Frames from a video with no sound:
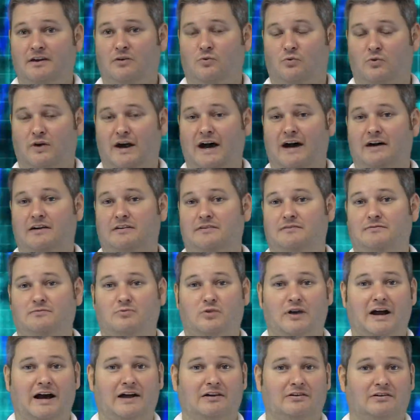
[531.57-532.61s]
We're
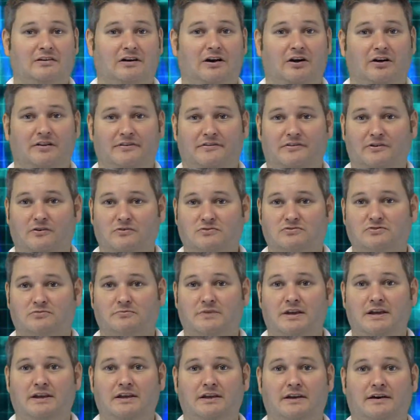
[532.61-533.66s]
out on all the social
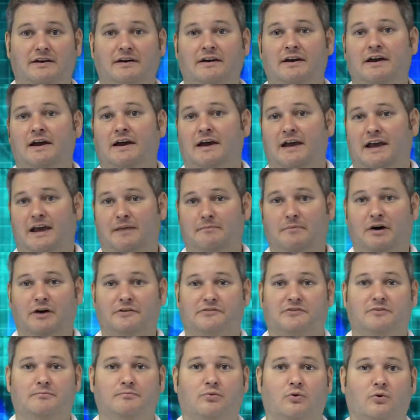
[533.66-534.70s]
media. And
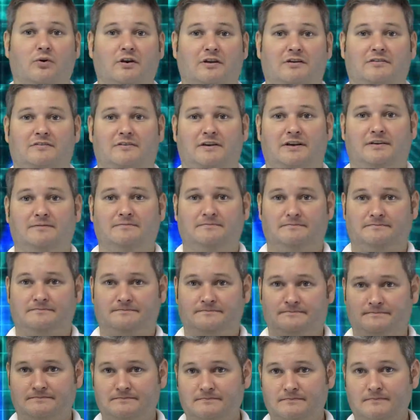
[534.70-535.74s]
most importantly,
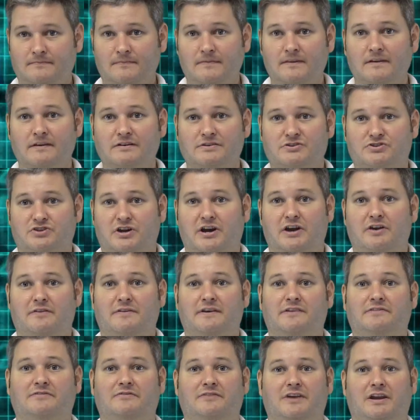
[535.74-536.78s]
share
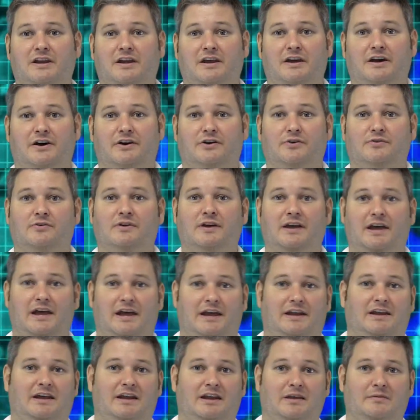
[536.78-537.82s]
this video
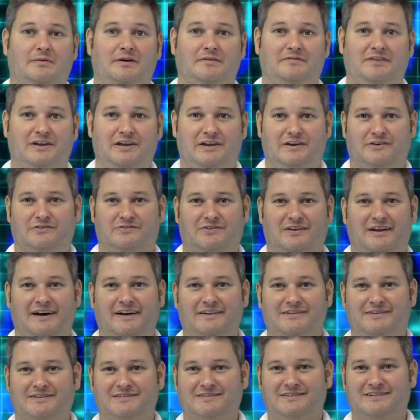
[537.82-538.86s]
and any of my videos with
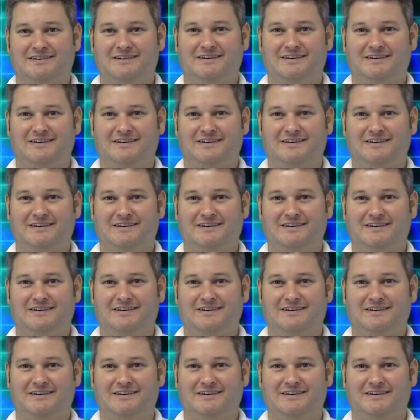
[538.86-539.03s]
others.